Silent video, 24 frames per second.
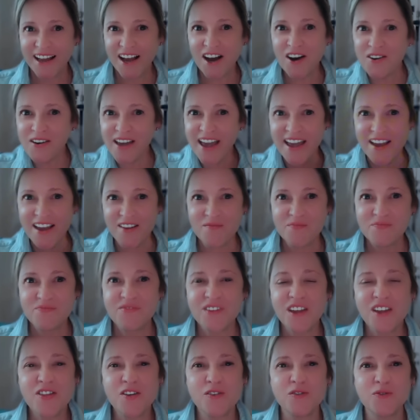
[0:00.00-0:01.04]
Okay,
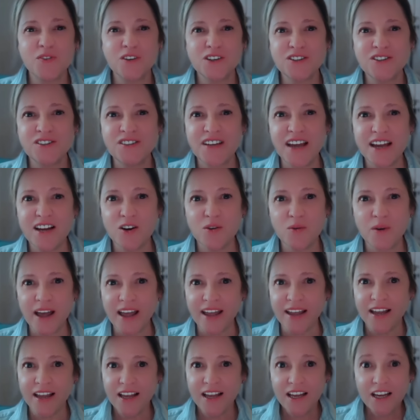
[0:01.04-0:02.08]
the first
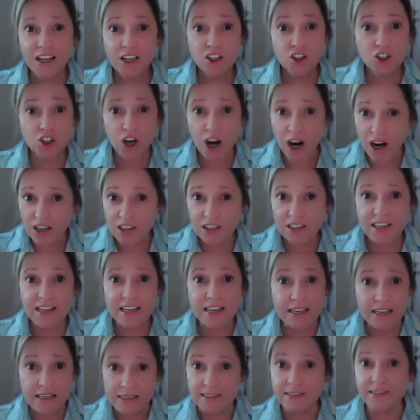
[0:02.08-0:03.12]
takeaway,
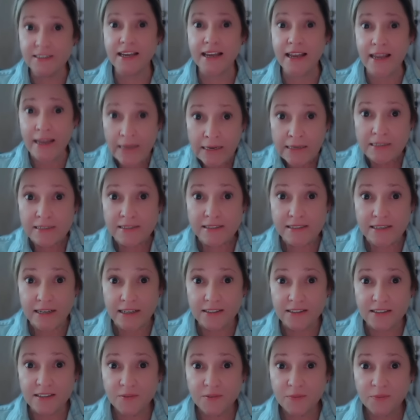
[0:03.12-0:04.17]
Charlie is
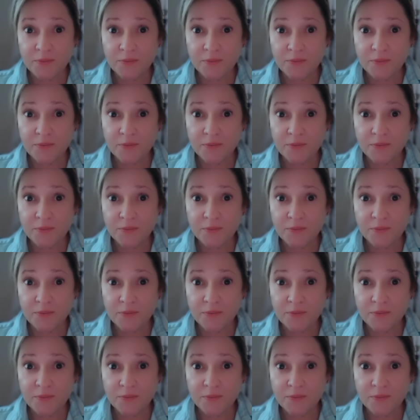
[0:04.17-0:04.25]
innocent,